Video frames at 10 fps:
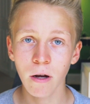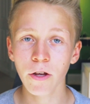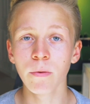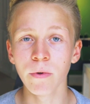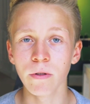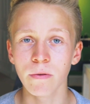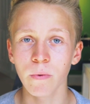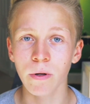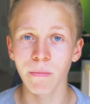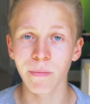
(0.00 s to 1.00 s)
Hi humans,
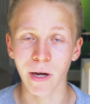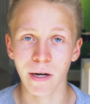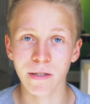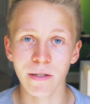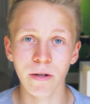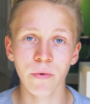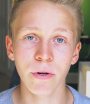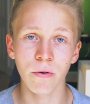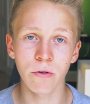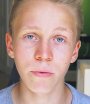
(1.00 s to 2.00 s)
welcome back. Today we are
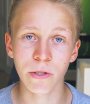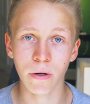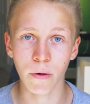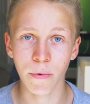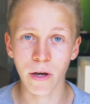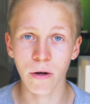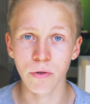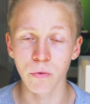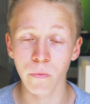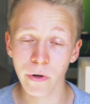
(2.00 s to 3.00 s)
going to be talking about how
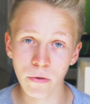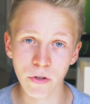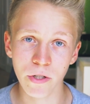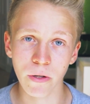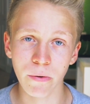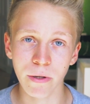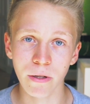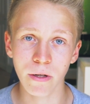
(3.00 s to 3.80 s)
to realistically